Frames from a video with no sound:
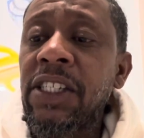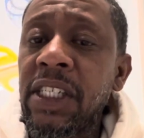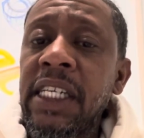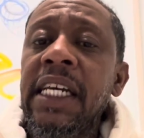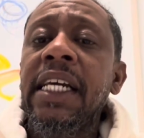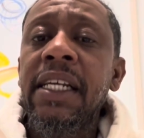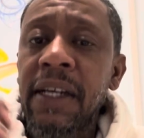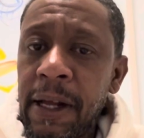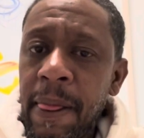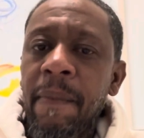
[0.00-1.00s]
just need
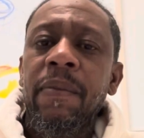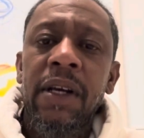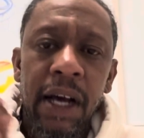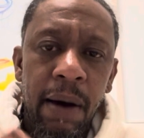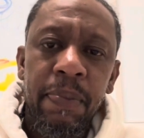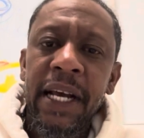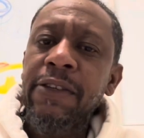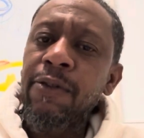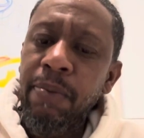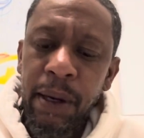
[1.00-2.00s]
a
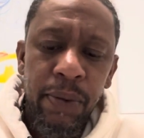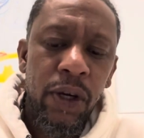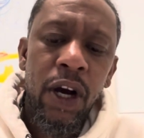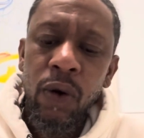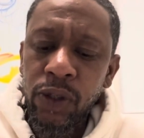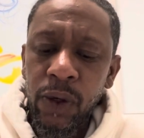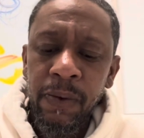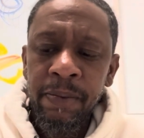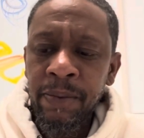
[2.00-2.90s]
place for people to go to.